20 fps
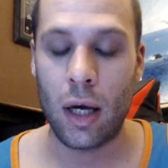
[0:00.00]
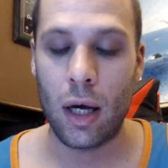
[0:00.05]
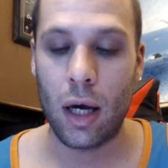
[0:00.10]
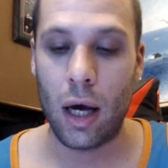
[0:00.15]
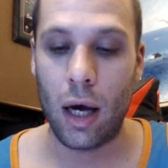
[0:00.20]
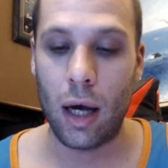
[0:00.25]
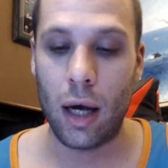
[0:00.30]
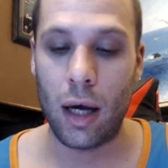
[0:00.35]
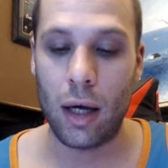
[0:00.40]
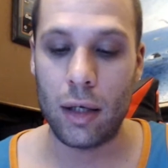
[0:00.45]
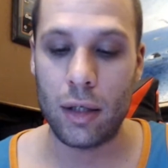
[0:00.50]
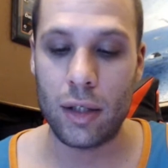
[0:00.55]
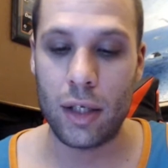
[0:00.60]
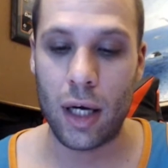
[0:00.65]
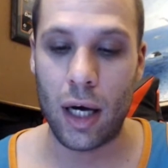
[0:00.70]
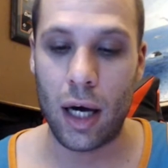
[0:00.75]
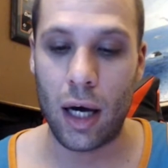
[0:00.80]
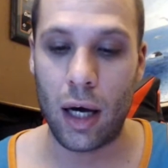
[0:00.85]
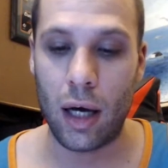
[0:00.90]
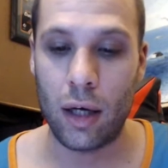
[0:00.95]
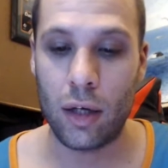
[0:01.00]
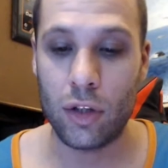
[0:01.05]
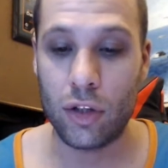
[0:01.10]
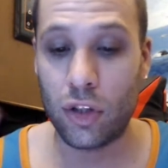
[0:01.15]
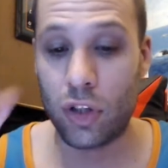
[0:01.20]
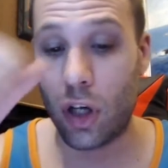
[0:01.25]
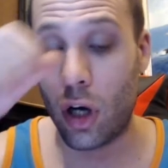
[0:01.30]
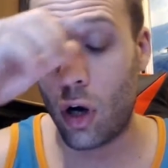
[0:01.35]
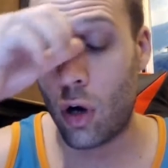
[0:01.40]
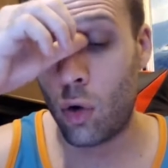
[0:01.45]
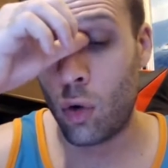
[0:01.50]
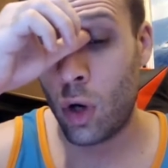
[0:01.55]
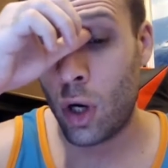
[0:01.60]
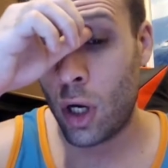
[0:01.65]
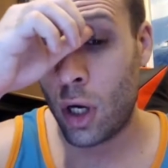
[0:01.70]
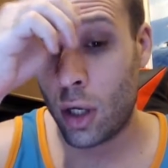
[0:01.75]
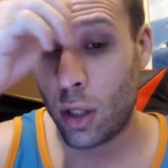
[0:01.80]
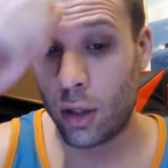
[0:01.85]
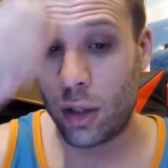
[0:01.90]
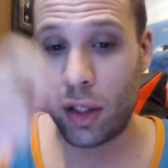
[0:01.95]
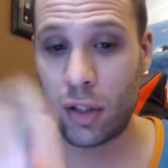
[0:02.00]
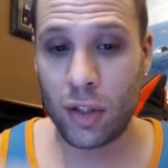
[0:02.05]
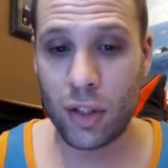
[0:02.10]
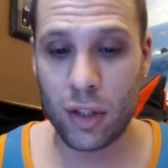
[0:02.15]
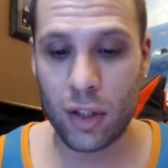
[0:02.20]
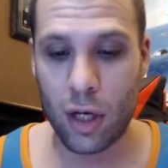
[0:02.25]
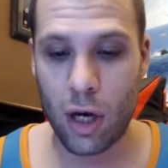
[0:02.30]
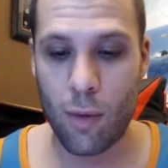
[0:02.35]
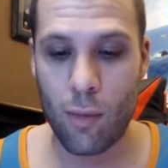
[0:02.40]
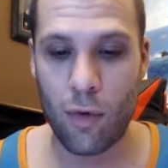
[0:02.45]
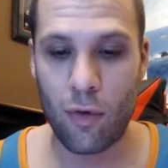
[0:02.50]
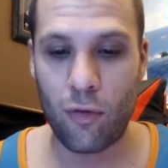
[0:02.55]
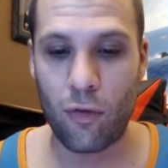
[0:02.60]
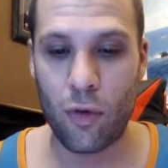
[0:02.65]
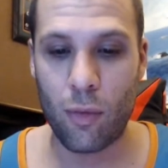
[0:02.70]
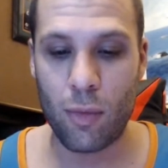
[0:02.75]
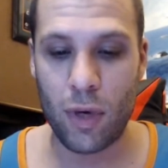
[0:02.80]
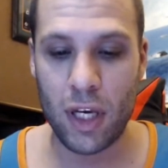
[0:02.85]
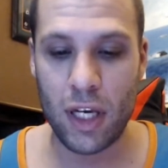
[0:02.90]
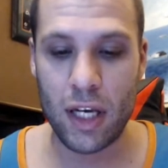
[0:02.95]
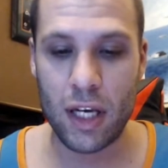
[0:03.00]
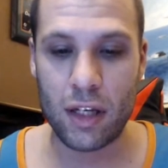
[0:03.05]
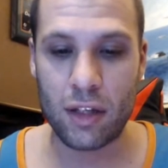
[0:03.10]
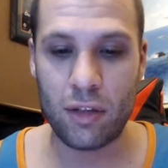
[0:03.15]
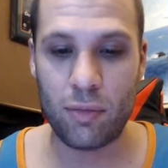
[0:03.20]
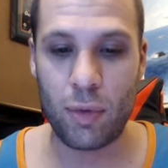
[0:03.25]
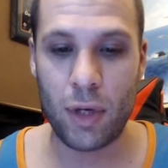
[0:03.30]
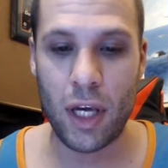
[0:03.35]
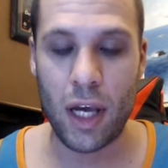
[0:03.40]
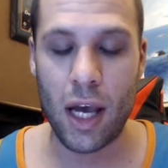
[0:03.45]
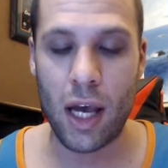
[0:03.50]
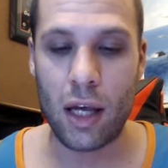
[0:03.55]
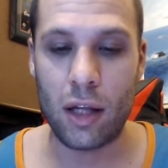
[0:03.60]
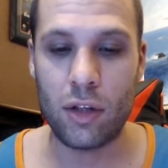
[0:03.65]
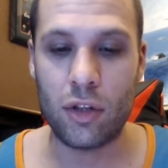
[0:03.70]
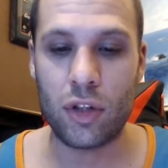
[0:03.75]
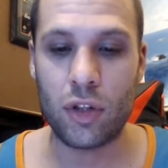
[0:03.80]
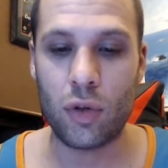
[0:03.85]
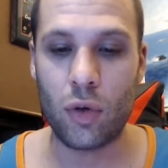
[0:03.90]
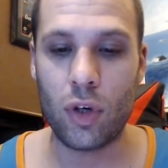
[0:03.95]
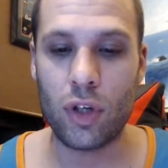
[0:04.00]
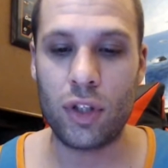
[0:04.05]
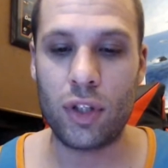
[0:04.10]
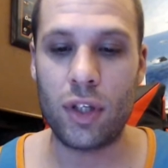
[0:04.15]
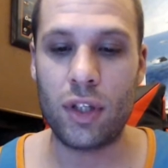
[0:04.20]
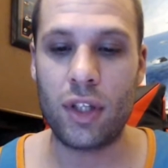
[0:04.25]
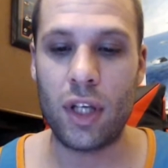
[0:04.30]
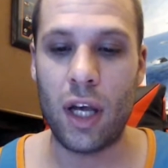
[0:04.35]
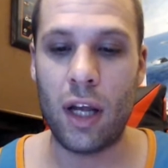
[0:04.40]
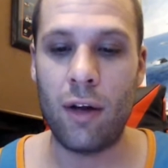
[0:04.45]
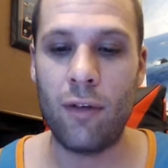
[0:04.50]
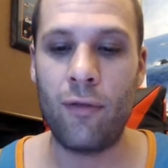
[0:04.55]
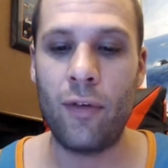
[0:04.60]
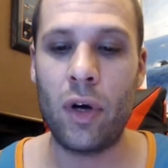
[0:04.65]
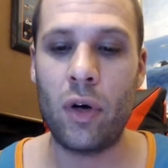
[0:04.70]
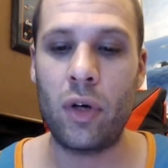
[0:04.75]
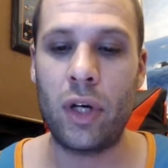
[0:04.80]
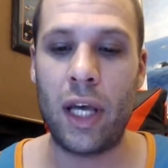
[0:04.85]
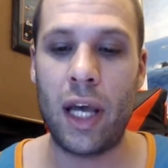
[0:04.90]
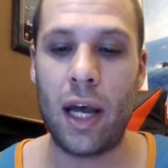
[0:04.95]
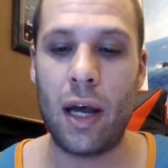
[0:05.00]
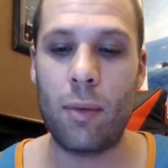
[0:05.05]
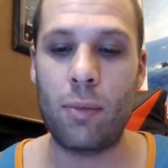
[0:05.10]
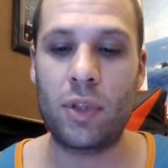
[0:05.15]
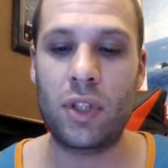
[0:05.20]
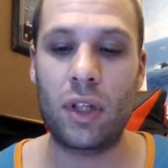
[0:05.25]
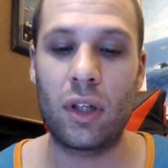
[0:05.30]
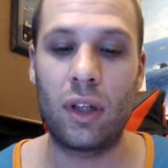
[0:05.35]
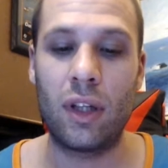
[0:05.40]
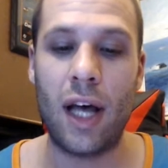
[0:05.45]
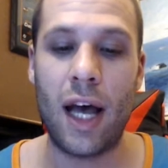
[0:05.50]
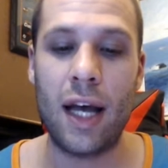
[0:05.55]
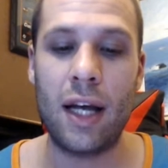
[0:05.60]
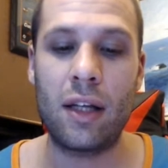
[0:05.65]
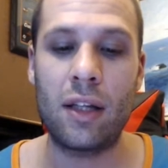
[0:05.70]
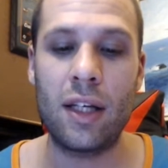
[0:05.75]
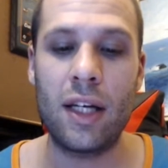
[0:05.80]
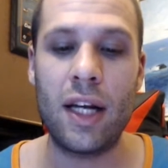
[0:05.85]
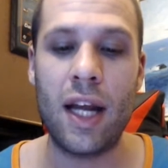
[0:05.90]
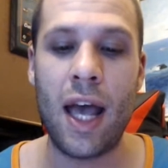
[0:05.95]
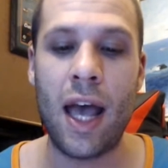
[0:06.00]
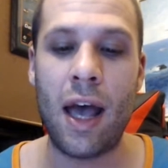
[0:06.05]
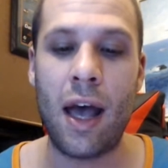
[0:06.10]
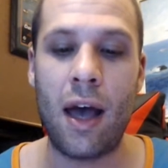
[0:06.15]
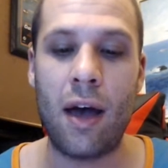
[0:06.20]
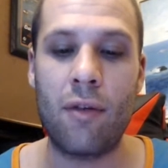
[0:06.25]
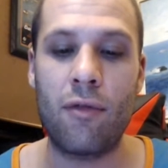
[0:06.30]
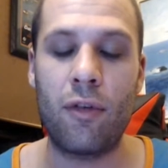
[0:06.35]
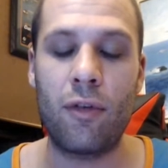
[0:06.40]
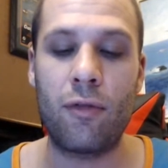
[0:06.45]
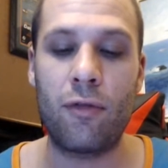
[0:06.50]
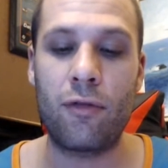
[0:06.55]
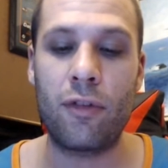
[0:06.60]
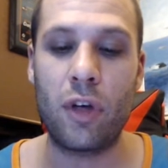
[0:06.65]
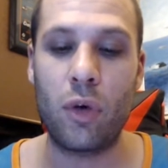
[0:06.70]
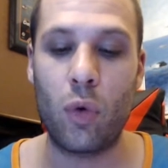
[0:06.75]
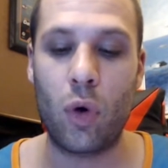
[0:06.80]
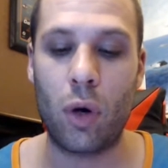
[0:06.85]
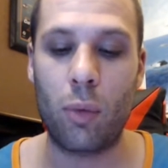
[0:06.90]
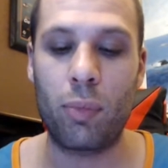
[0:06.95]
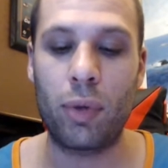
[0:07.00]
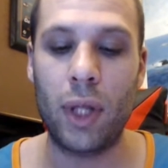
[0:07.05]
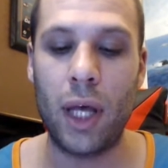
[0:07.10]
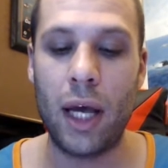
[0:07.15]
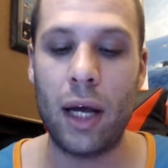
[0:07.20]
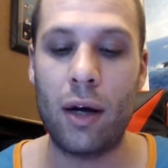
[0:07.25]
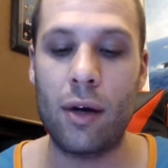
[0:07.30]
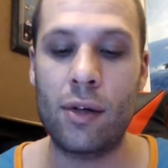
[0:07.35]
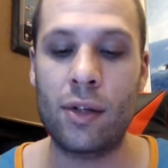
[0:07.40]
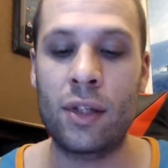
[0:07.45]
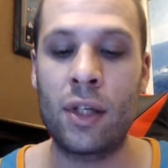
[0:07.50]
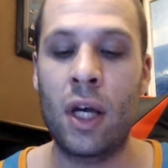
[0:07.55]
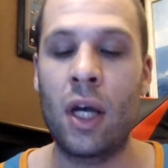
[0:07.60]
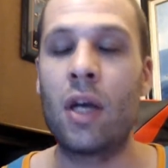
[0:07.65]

And so this is coming from ESPN sources. NFL camps likely to have fewer players.